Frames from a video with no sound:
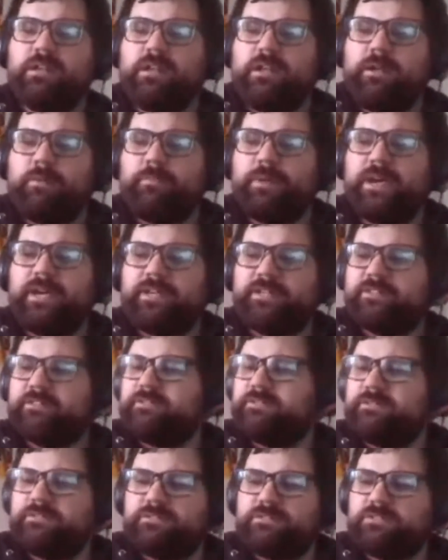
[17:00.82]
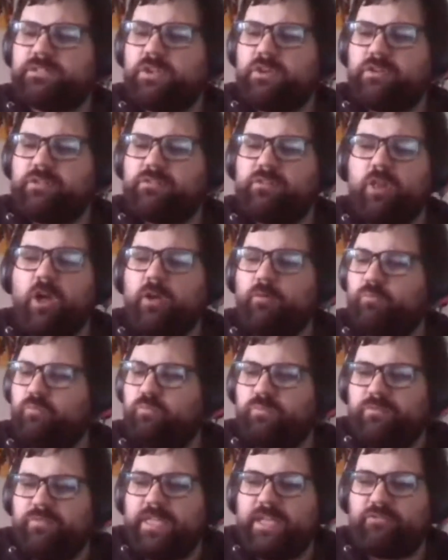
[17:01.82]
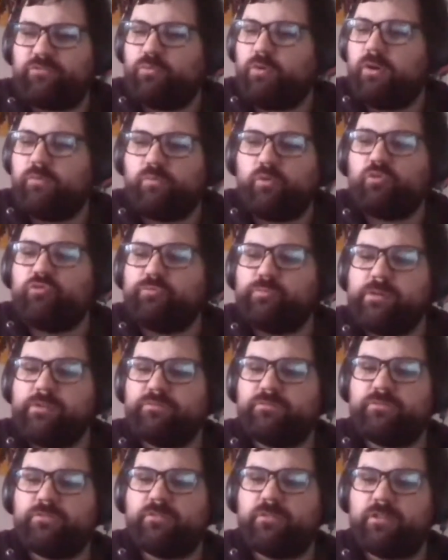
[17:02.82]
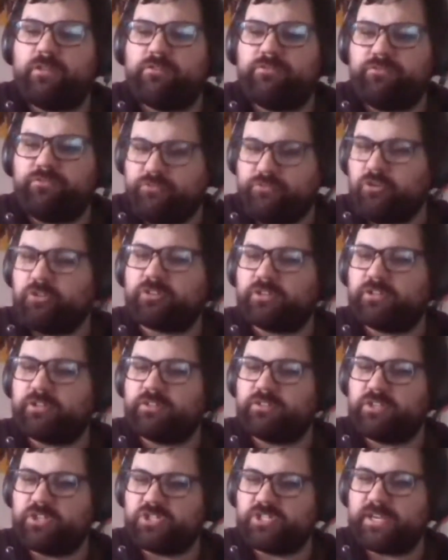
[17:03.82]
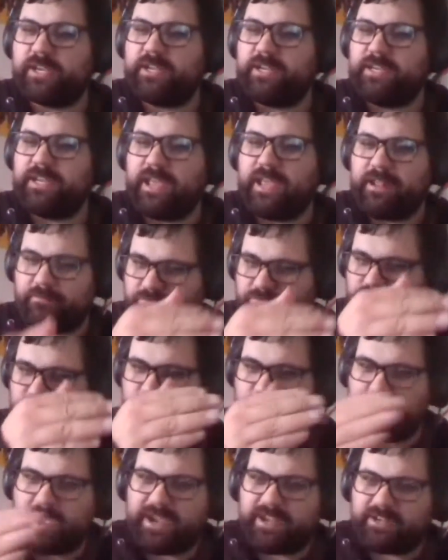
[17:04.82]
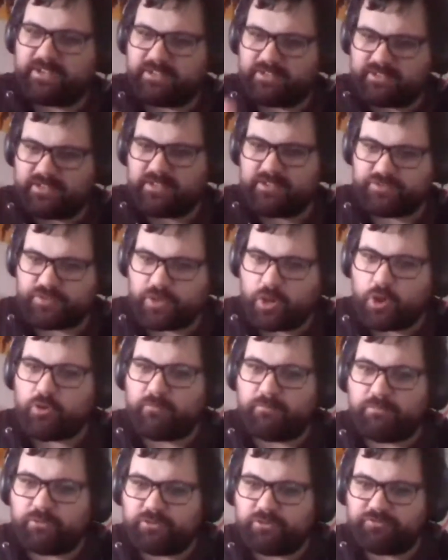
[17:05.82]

like that's why Will Smith took the genie and made it his own and put his